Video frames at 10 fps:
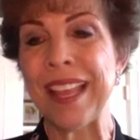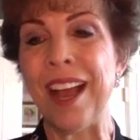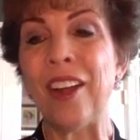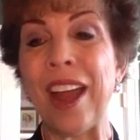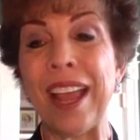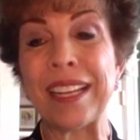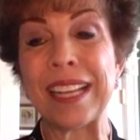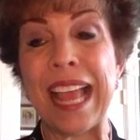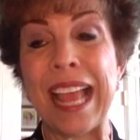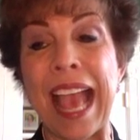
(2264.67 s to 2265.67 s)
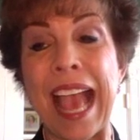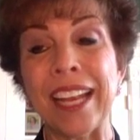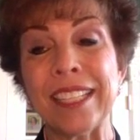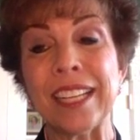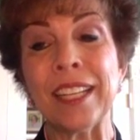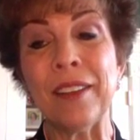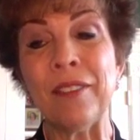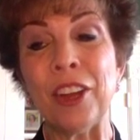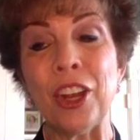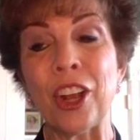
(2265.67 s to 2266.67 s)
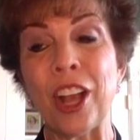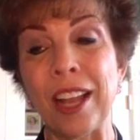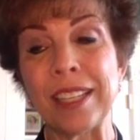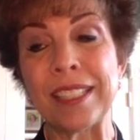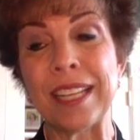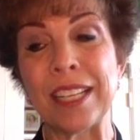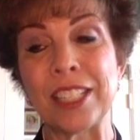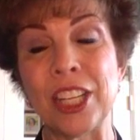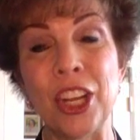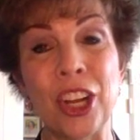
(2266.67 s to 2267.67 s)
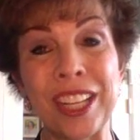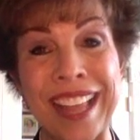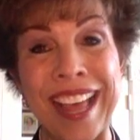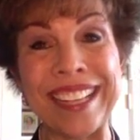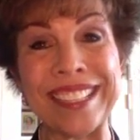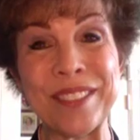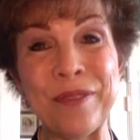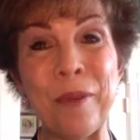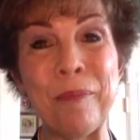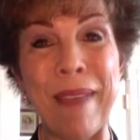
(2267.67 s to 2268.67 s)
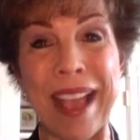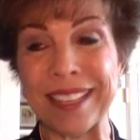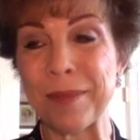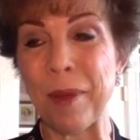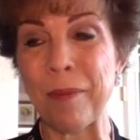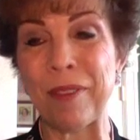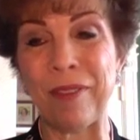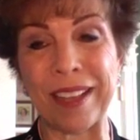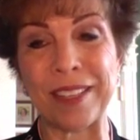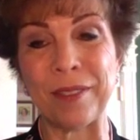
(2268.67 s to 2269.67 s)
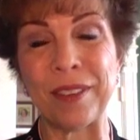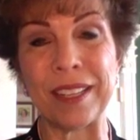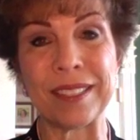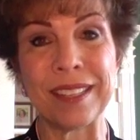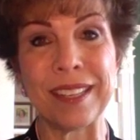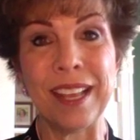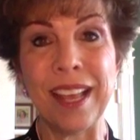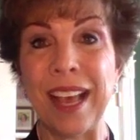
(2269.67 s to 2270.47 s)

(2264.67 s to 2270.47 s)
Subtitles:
All right. How to deliver your content to your clients for maximum effectiveness.